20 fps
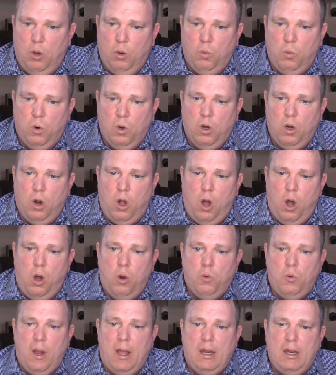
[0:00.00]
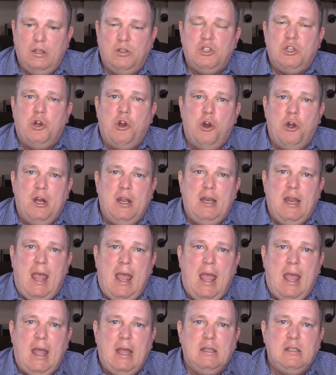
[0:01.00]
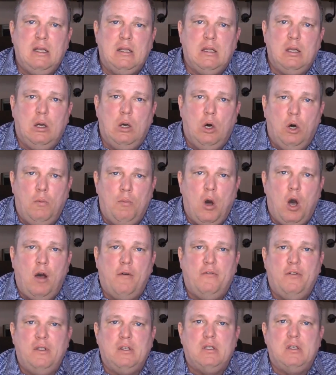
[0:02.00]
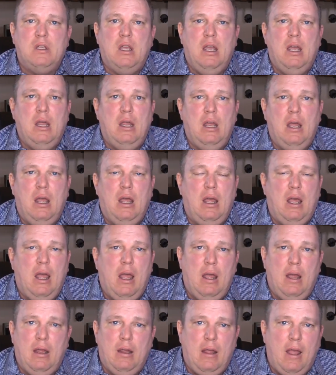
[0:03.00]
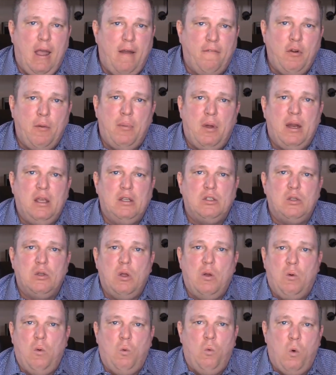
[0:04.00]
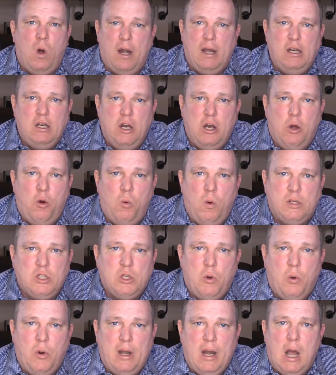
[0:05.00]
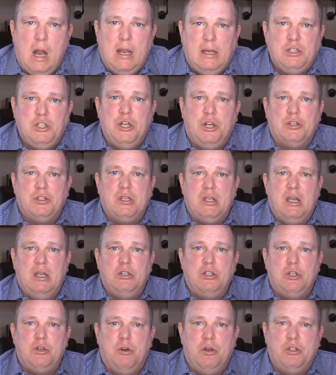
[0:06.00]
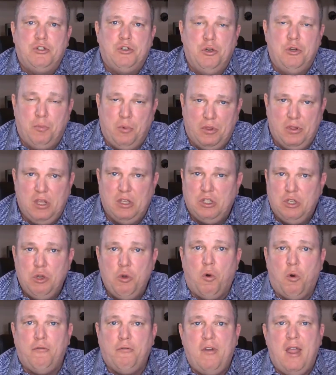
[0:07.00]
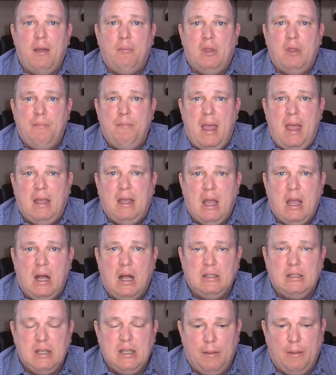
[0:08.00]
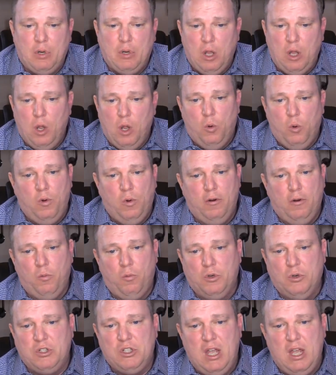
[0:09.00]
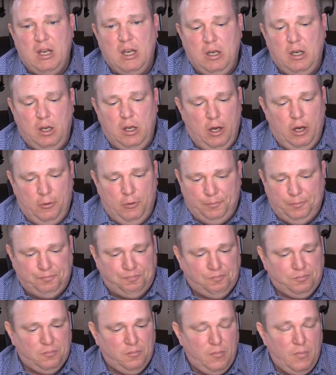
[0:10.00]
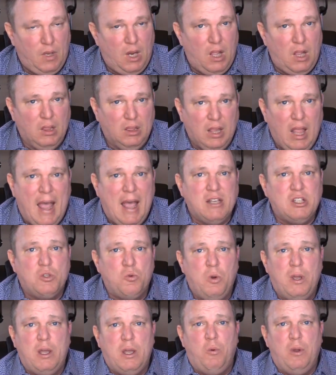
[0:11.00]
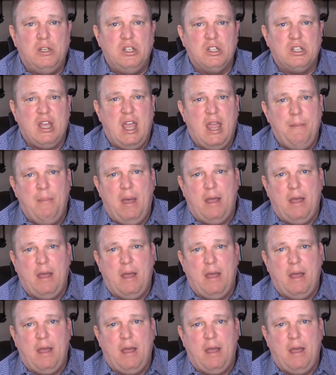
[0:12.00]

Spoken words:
we're already turning heads at the home office, and everybody is wanting to know what's going on at Chelsea Insurance Group with this Your Family Bank concept. We're sending, last week we just came